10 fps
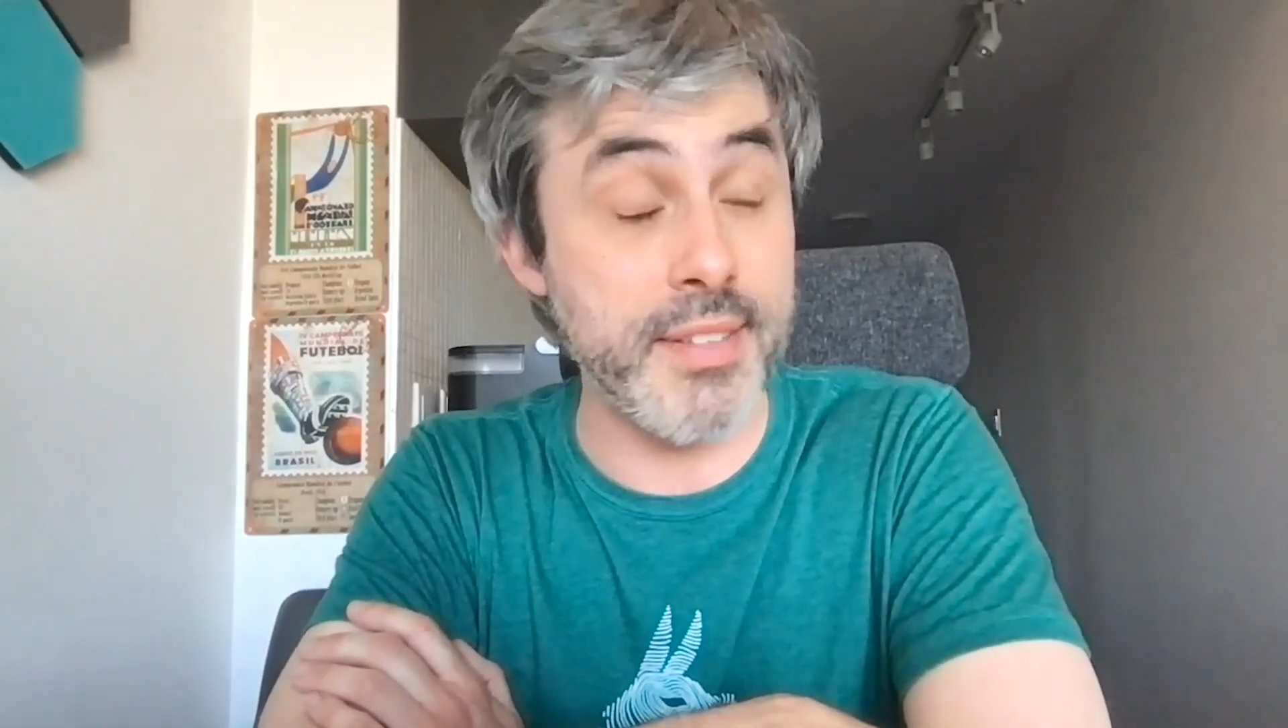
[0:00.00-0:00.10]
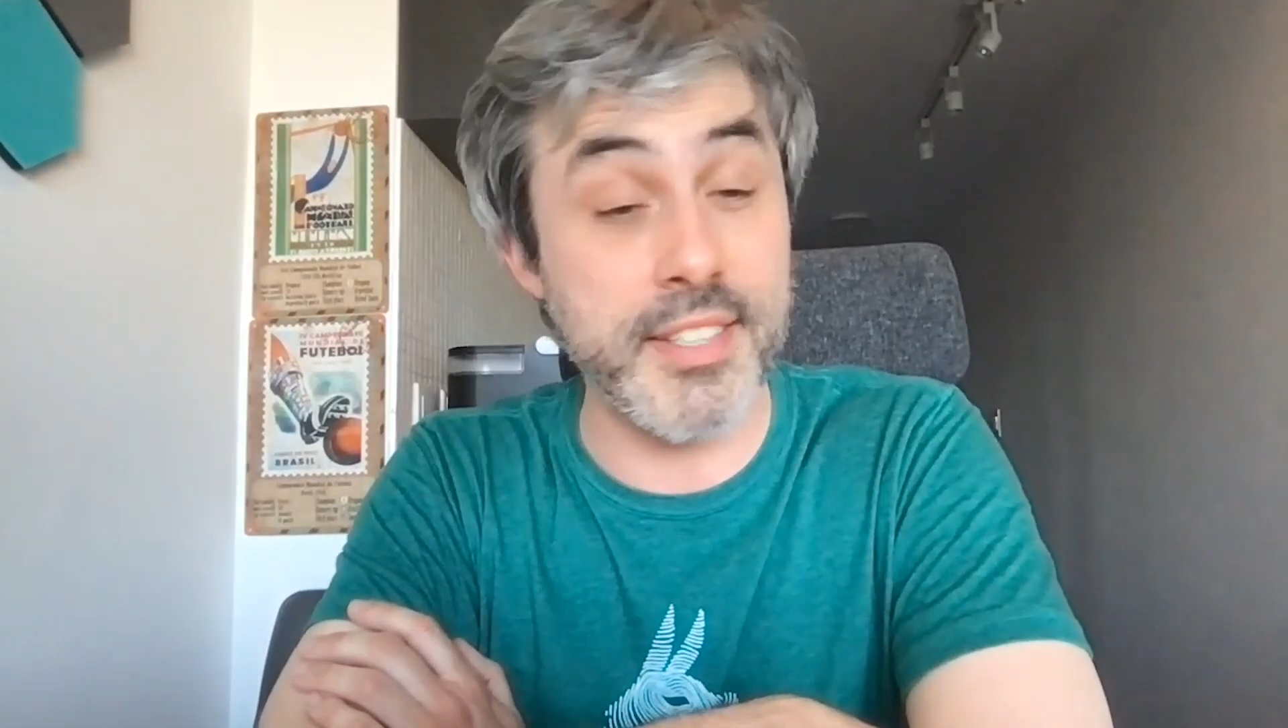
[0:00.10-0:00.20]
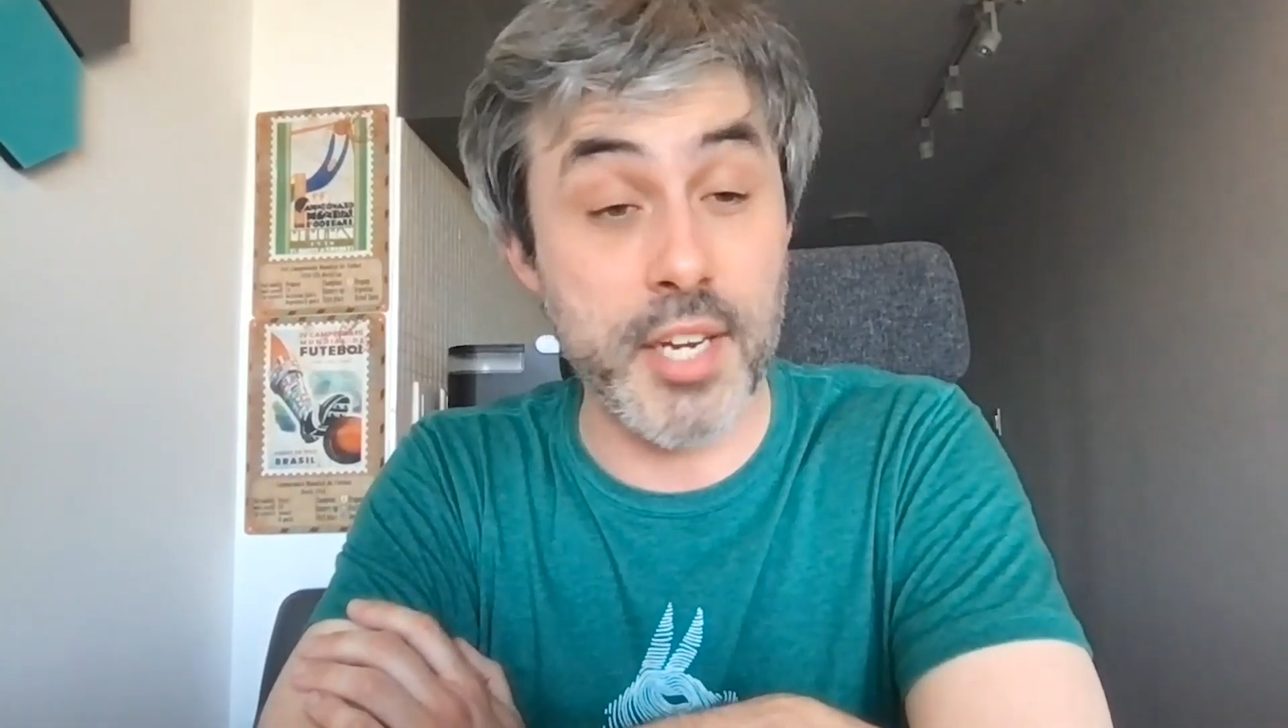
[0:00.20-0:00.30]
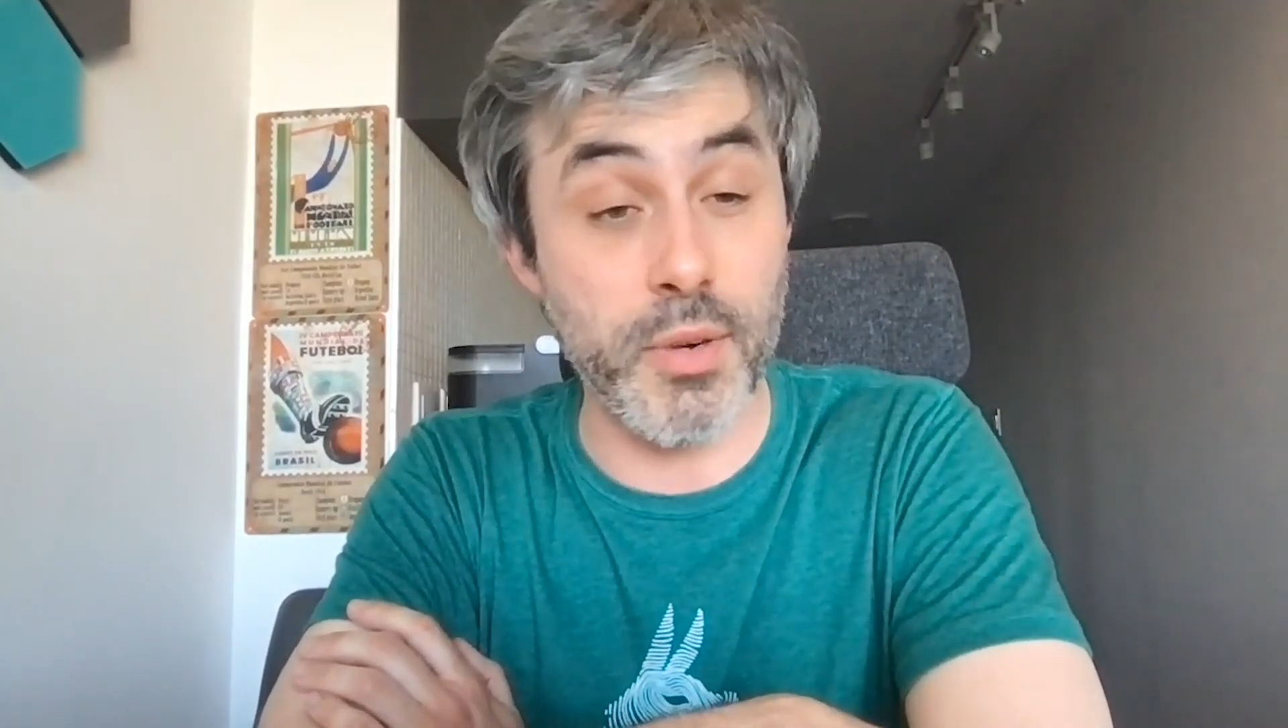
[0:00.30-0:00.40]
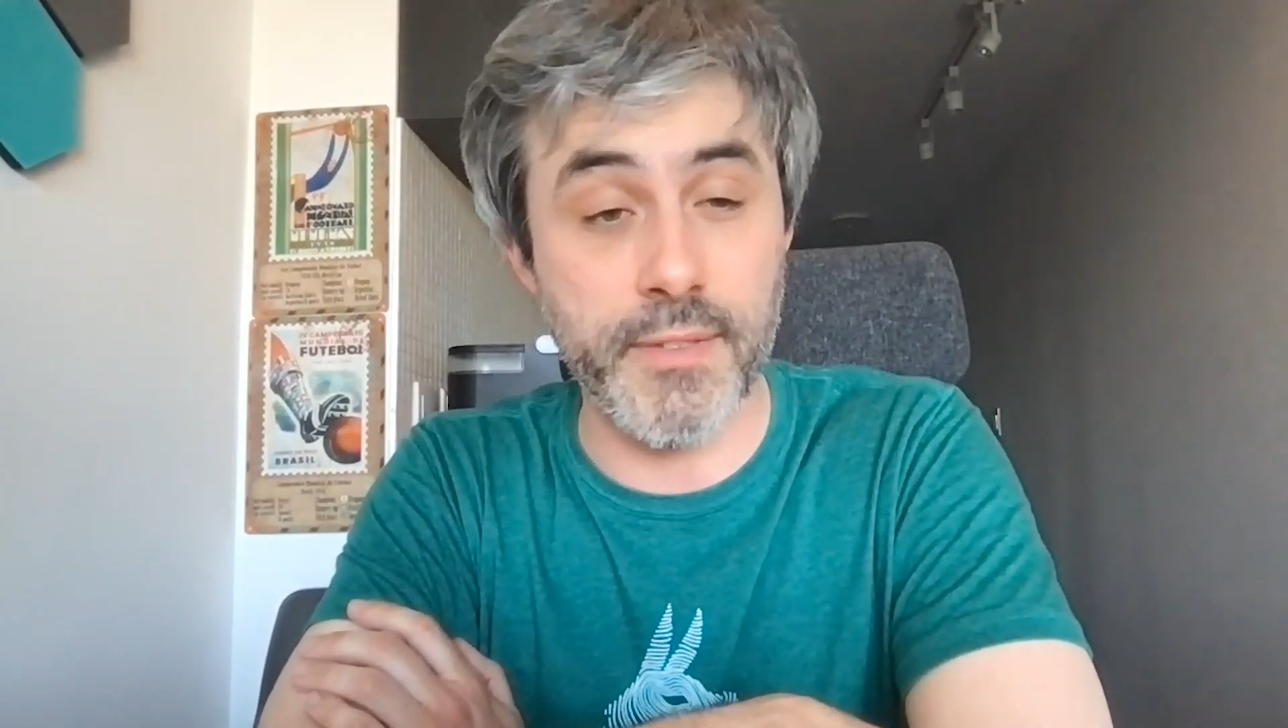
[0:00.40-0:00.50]

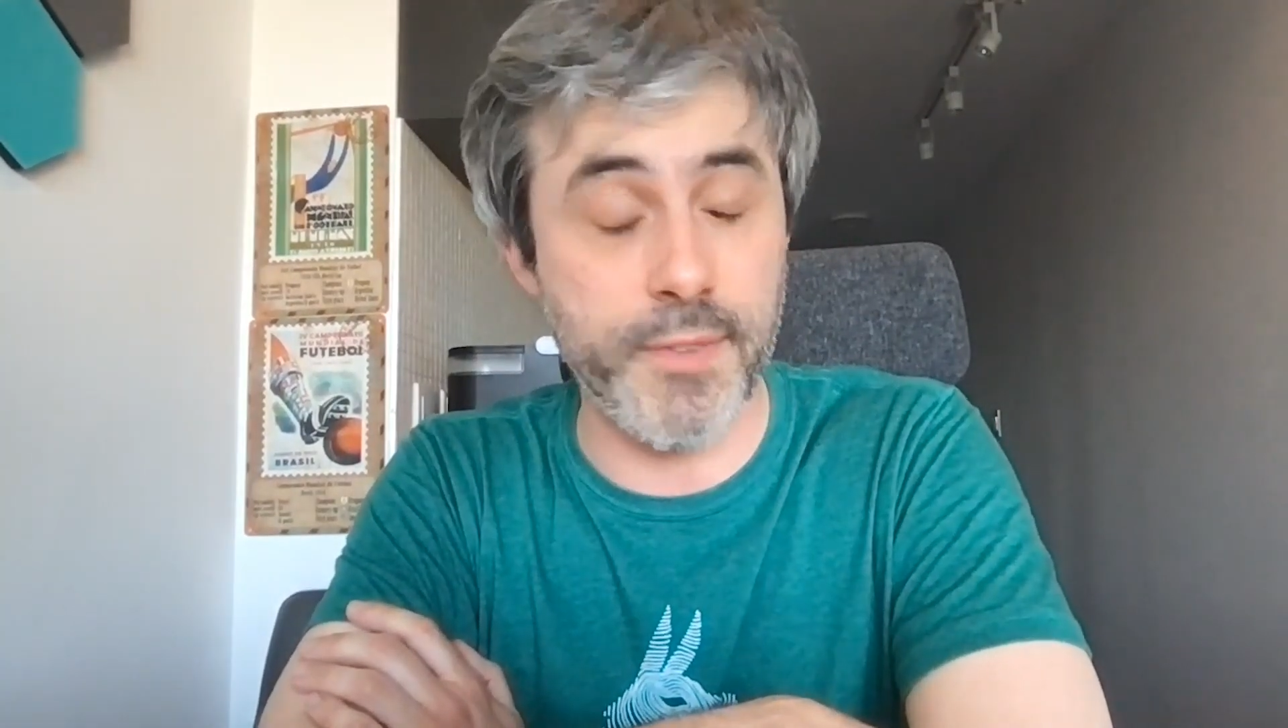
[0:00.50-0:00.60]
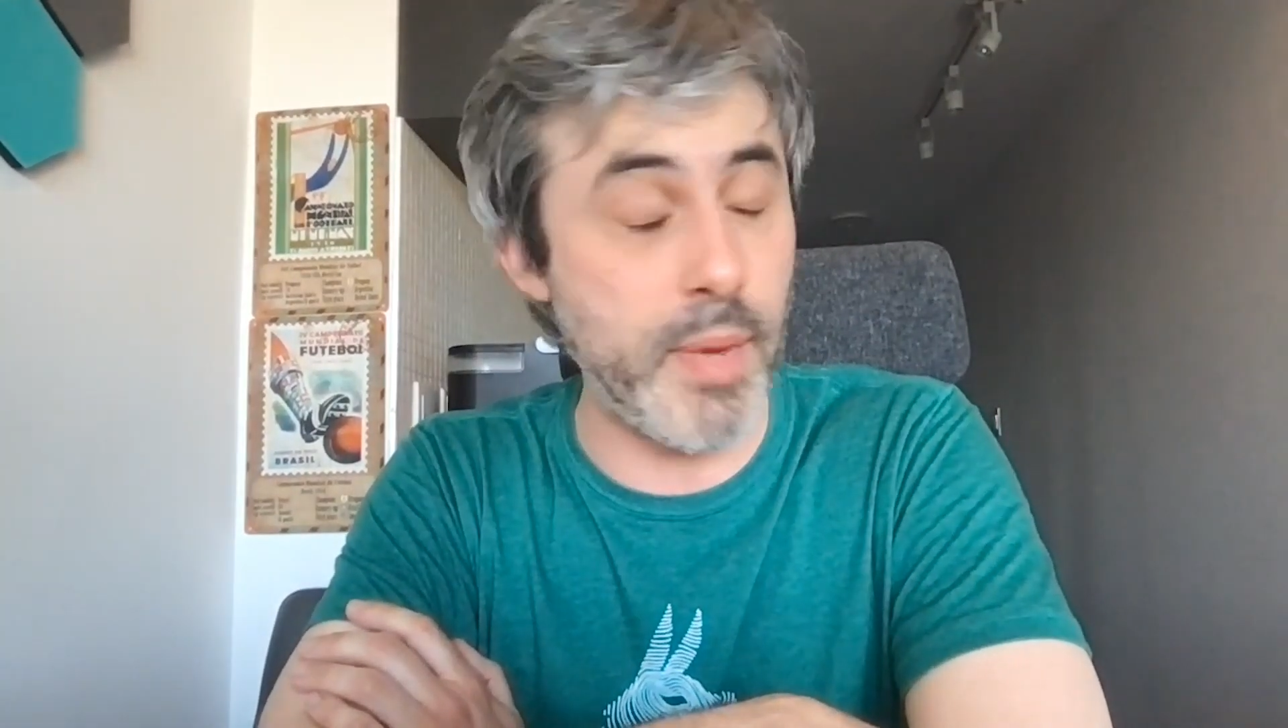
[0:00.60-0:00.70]
That's actually one of the few